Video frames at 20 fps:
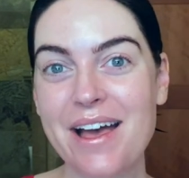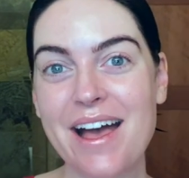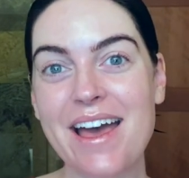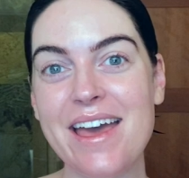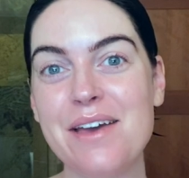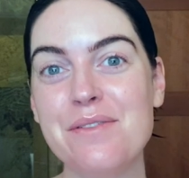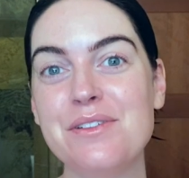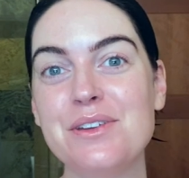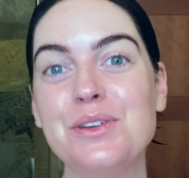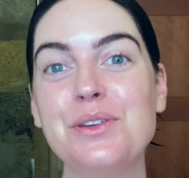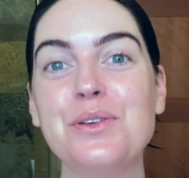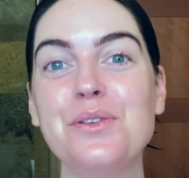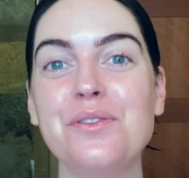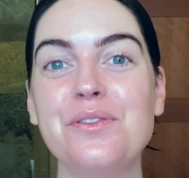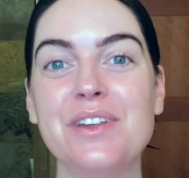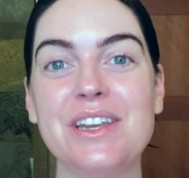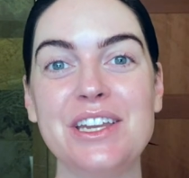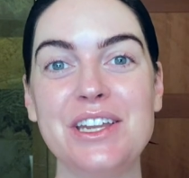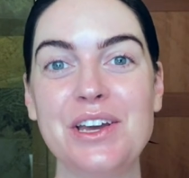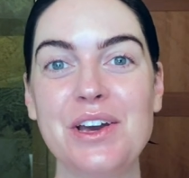I have a new
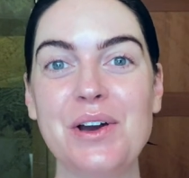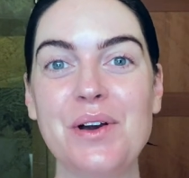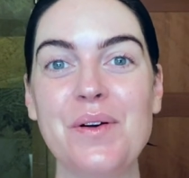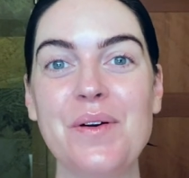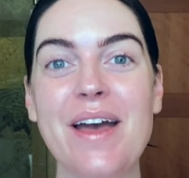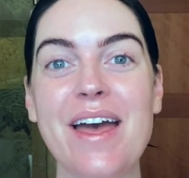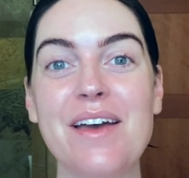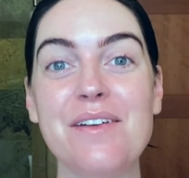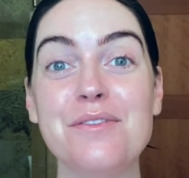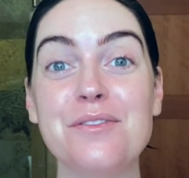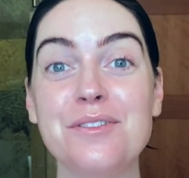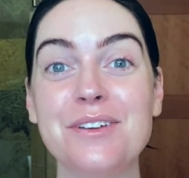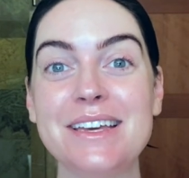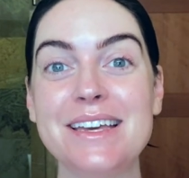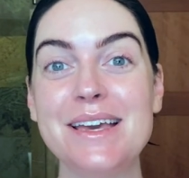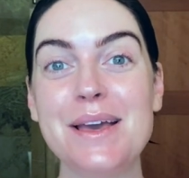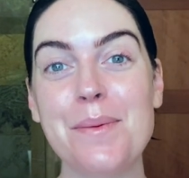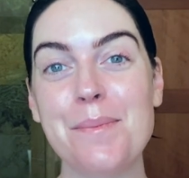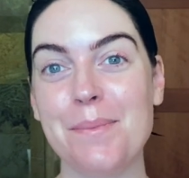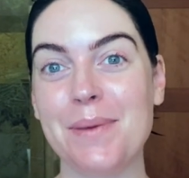video
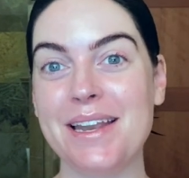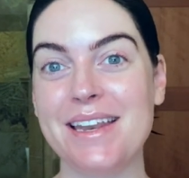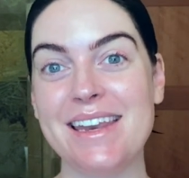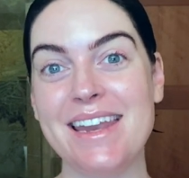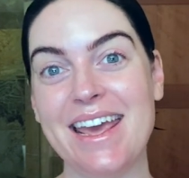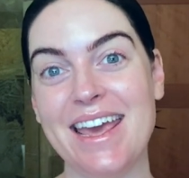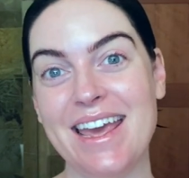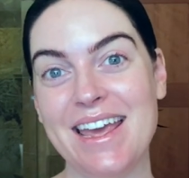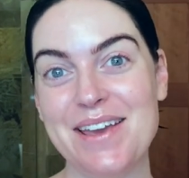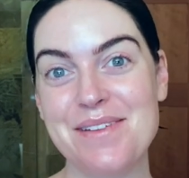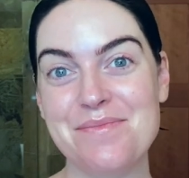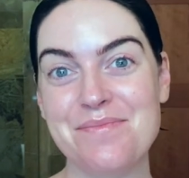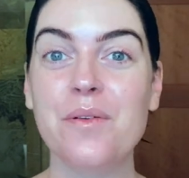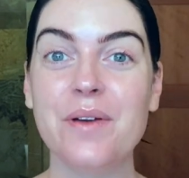every Monday.